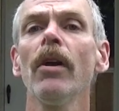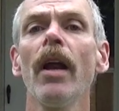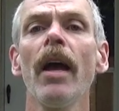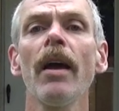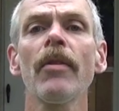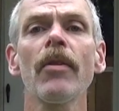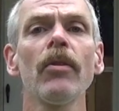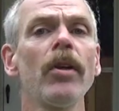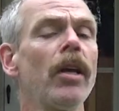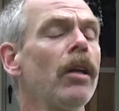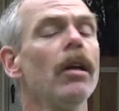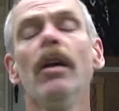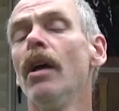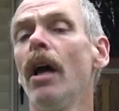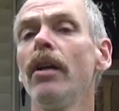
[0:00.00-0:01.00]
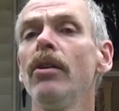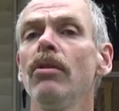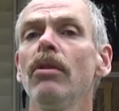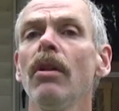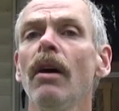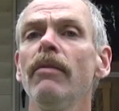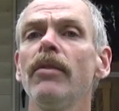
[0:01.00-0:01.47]
an athlete and you
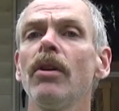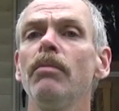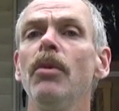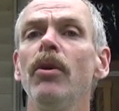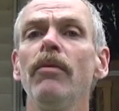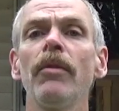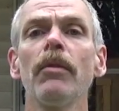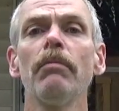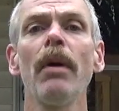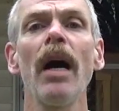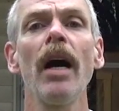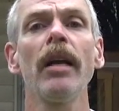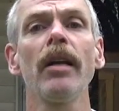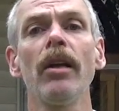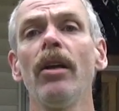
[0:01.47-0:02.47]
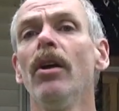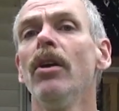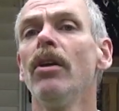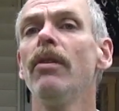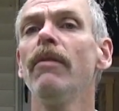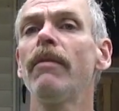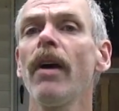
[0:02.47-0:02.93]
love to move your body,
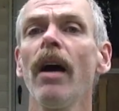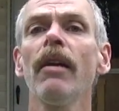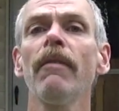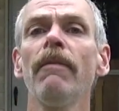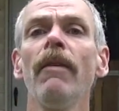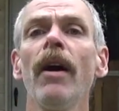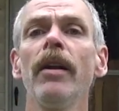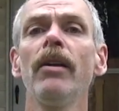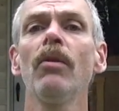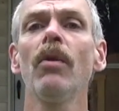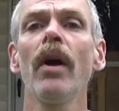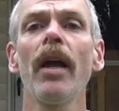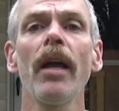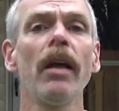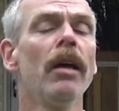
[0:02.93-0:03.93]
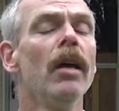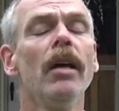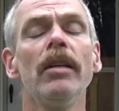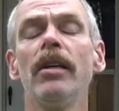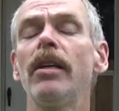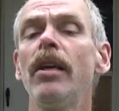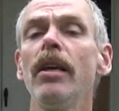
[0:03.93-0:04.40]
you've got to find a way
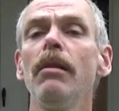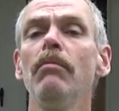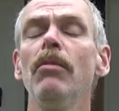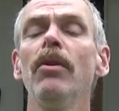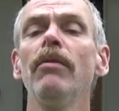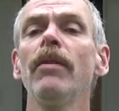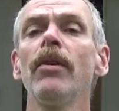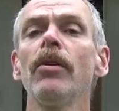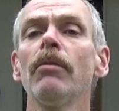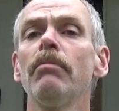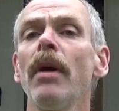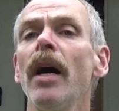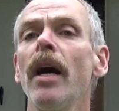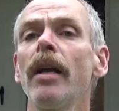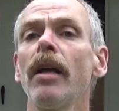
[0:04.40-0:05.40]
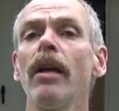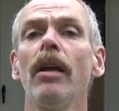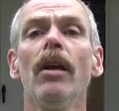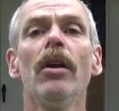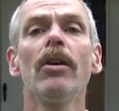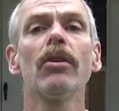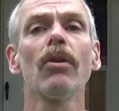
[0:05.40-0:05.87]
to keep moving your body
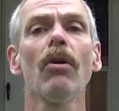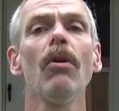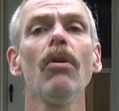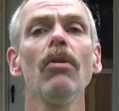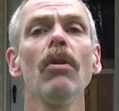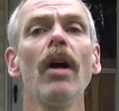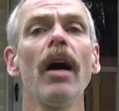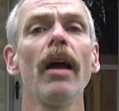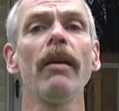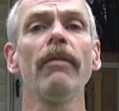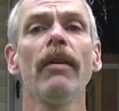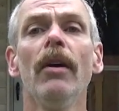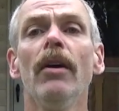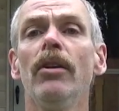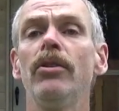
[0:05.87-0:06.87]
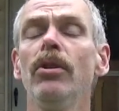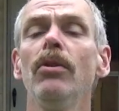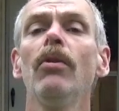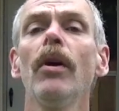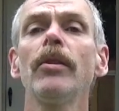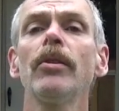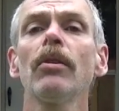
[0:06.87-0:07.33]
your whole life. Do
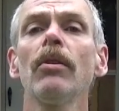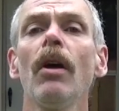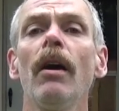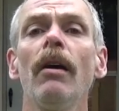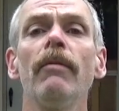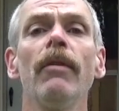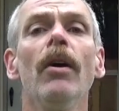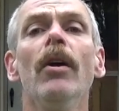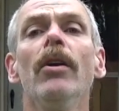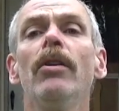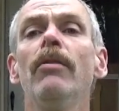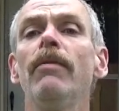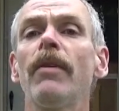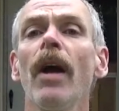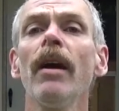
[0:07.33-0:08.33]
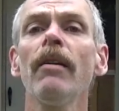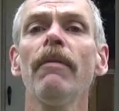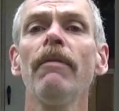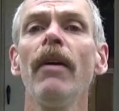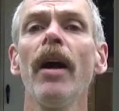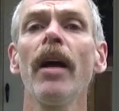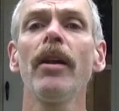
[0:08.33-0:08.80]
what you love. You've got to
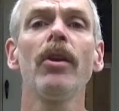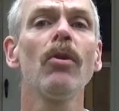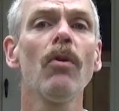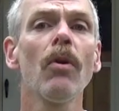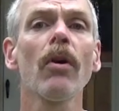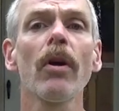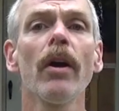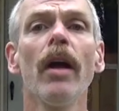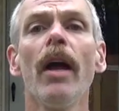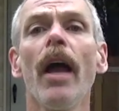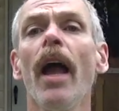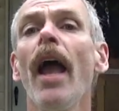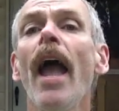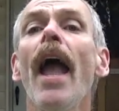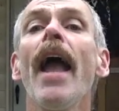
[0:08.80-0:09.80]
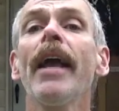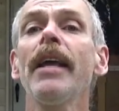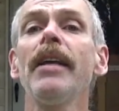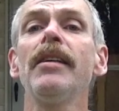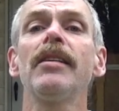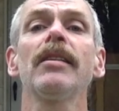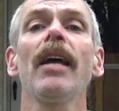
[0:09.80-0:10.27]
find your
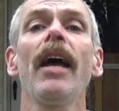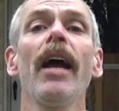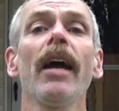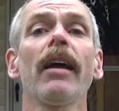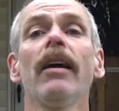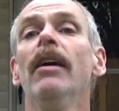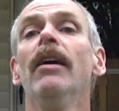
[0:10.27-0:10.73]
hacky sack.